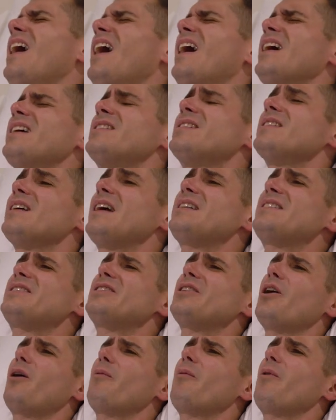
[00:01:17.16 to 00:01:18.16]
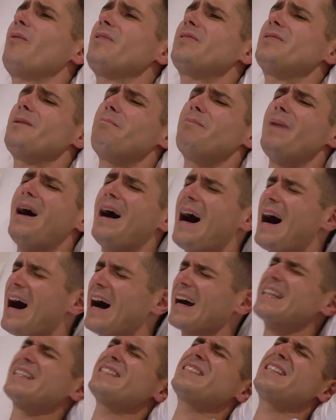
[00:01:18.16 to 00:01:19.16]
I sliced it open with the
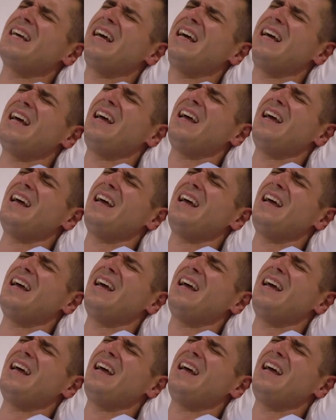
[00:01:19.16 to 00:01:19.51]
box.